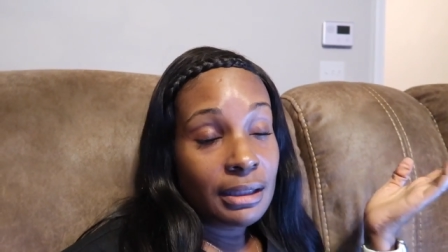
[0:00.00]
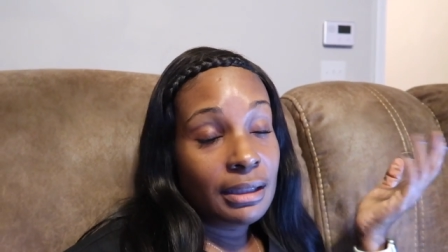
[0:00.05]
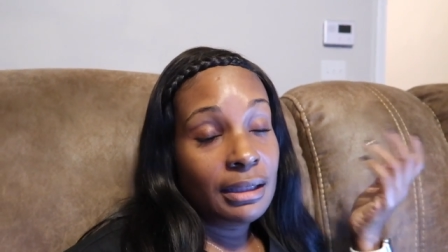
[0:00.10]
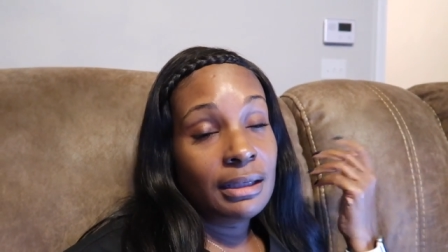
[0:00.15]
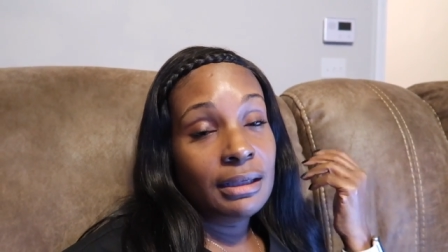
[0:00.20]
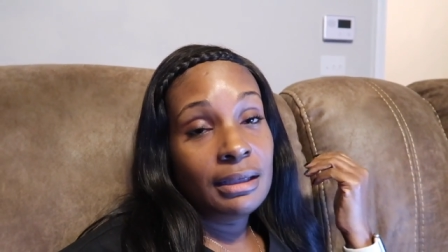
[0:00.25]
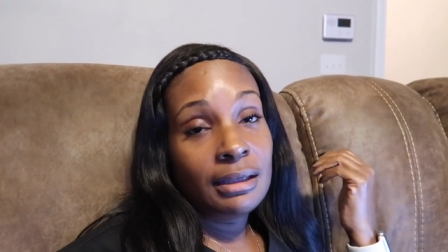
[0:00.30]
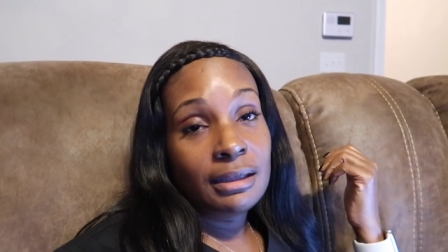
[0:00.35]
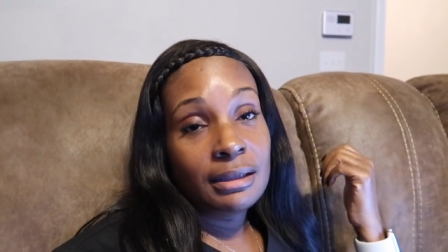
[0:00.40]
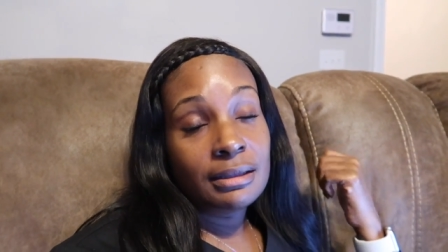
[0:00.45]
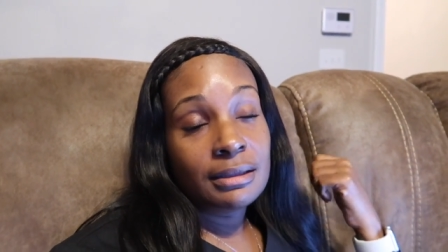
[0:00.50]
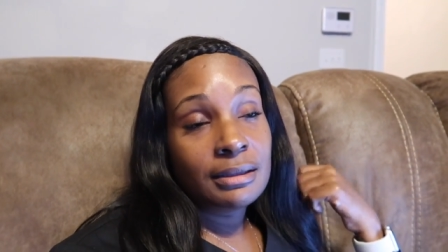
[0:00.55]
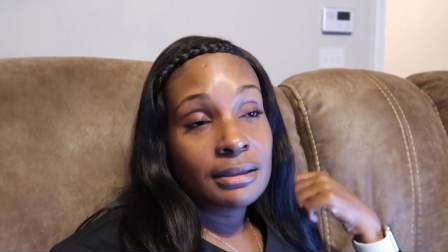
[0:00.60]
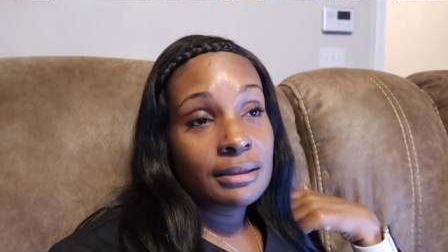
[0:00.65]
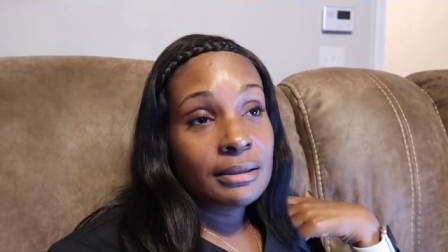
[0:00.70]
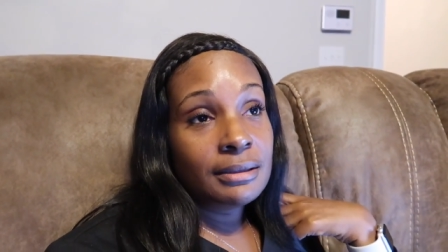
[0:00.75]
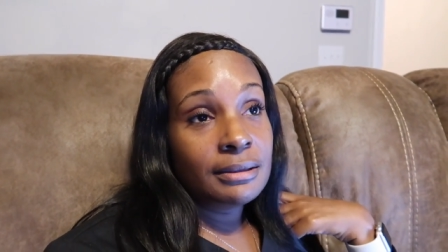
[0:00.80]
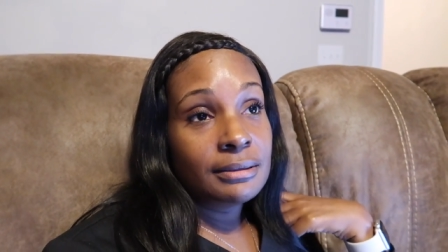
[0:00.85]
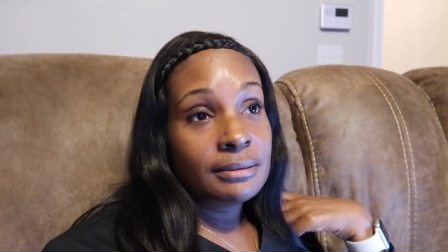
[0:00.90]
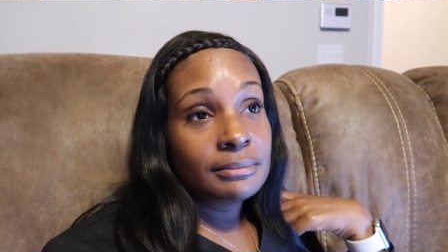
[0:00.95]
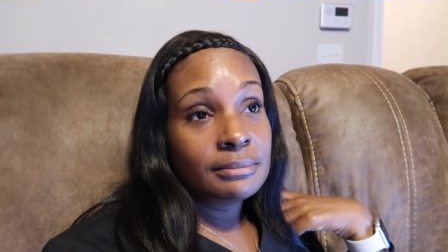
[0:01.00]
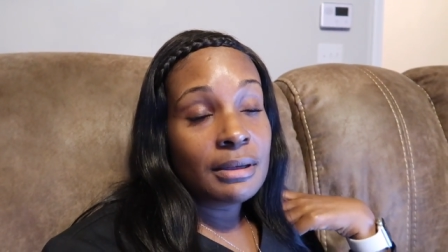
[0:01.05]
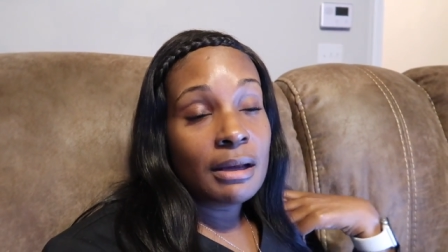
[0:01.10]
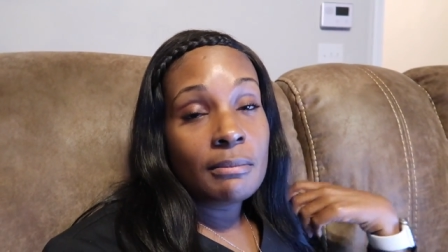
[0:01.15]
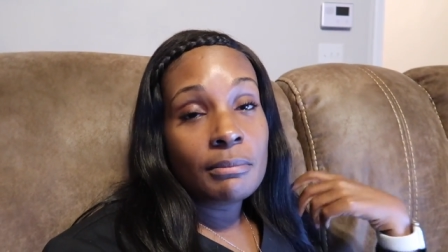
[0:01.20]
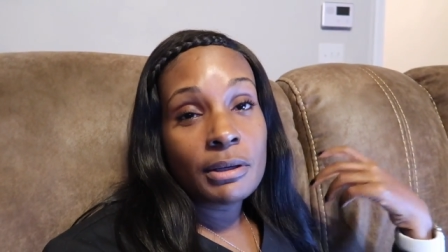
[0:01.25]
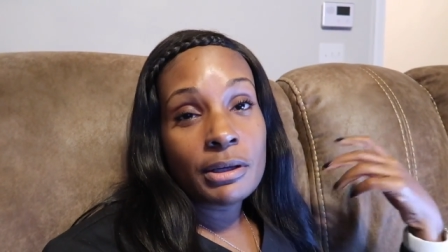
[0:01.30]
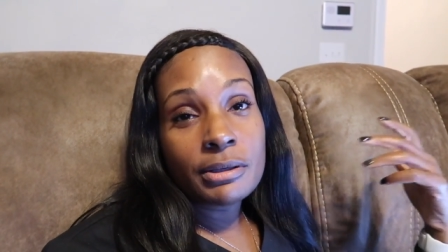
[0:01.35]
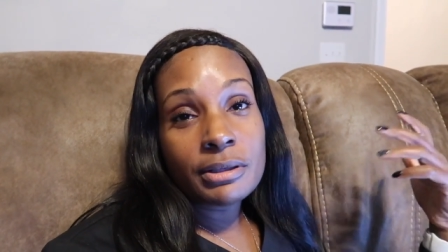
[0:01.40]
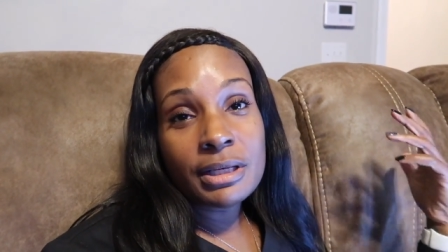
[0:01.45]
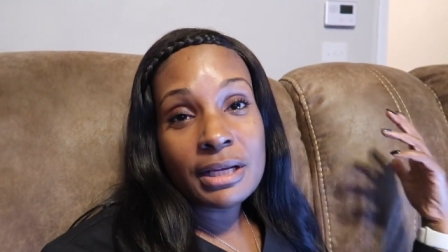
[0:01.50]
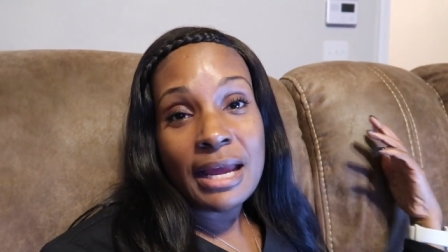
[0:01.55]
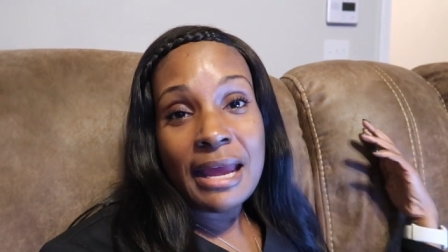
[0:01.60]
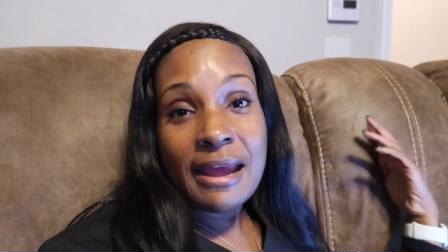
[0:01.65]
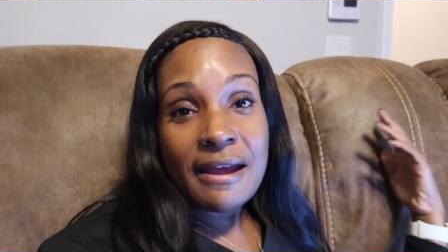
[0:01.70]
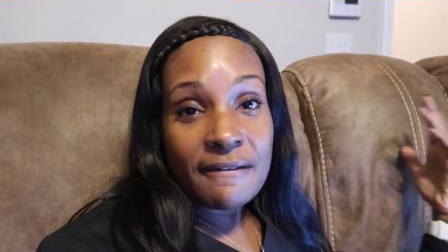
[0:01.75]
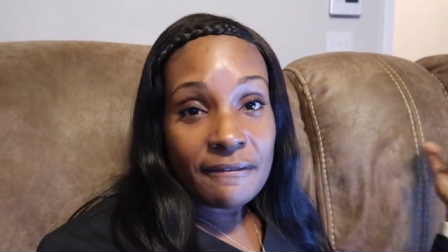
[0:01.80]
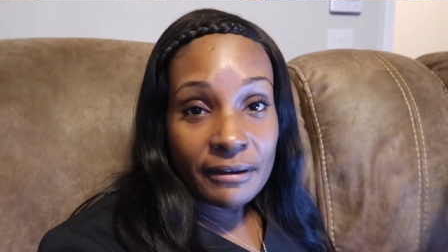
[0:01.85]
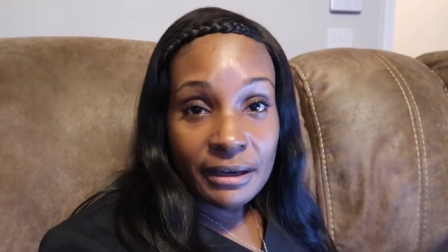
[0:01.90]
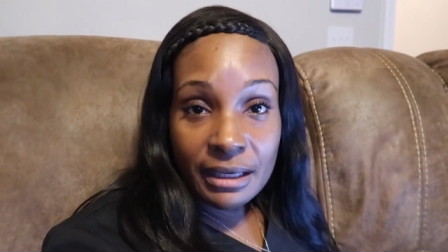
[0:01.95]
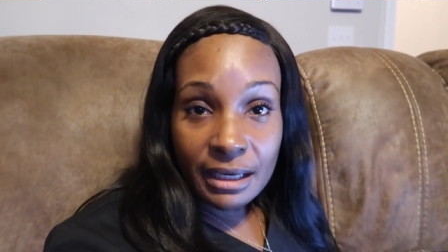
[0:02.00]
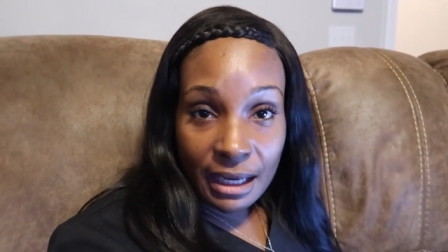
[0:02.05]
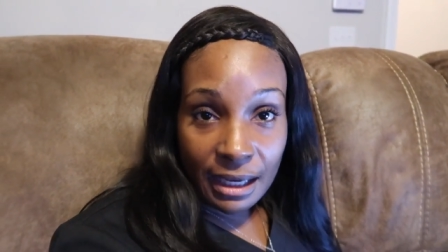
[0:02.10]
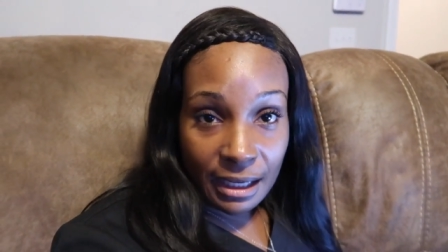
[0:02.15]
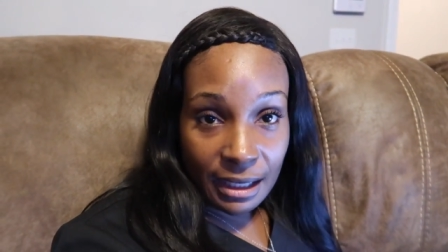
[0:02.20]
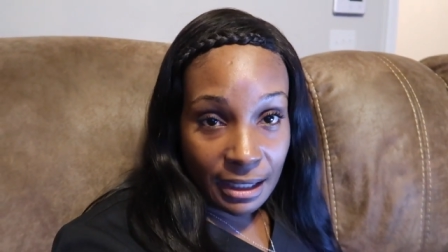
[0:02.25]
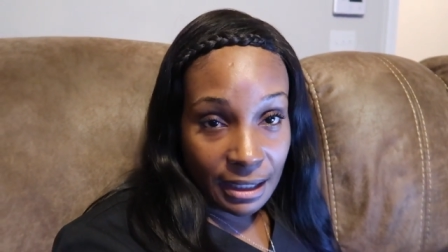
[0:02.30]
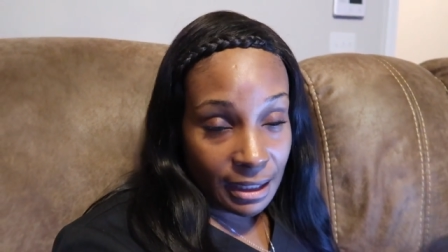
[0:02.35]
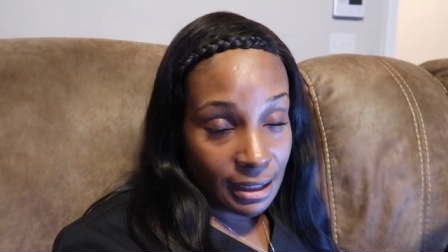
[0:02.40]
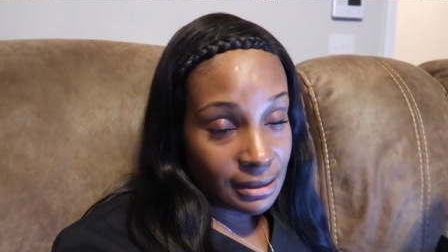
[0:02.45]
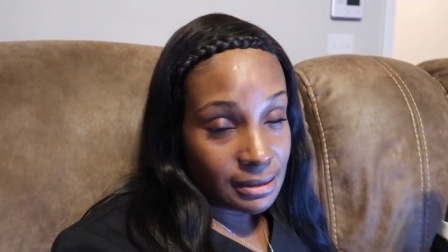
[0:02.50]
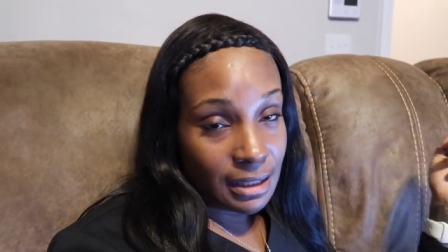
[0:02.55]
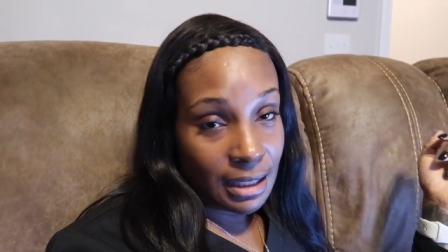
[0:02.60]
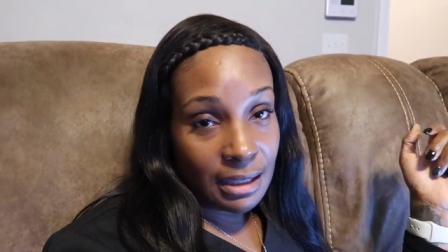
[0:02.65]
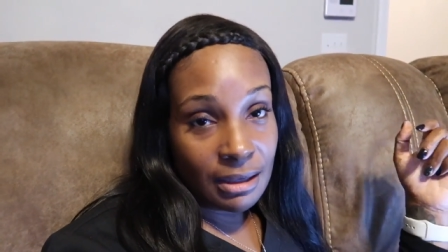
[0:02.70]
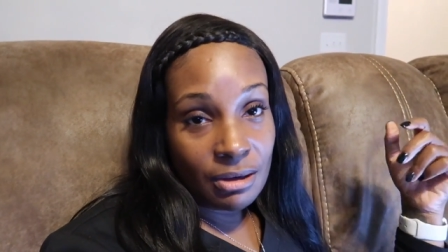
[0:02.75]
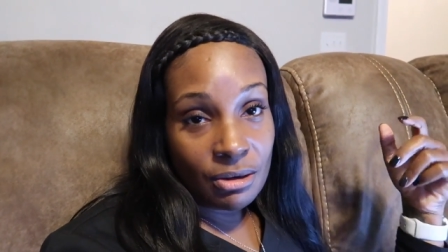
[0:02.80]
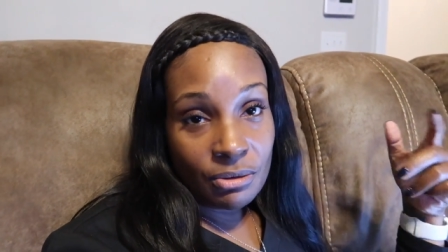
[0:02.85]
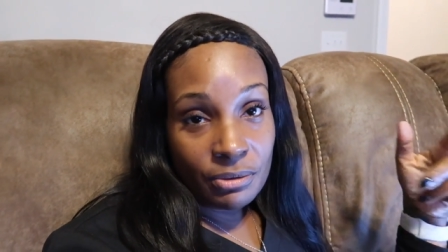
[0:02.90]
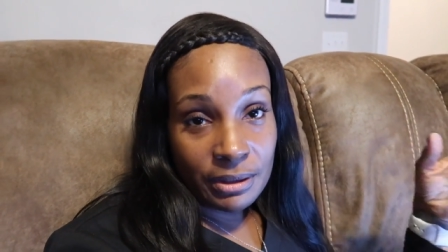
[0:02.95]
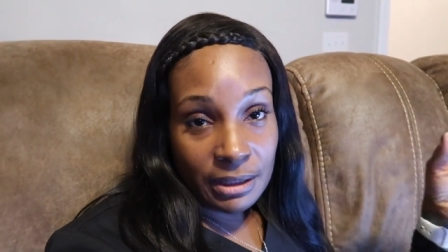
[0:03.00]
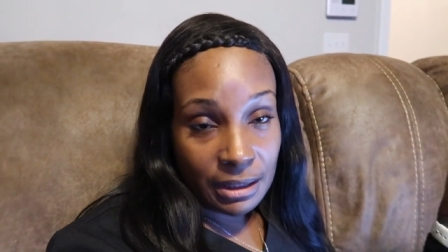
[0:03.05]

and um, I'm learning every day as I go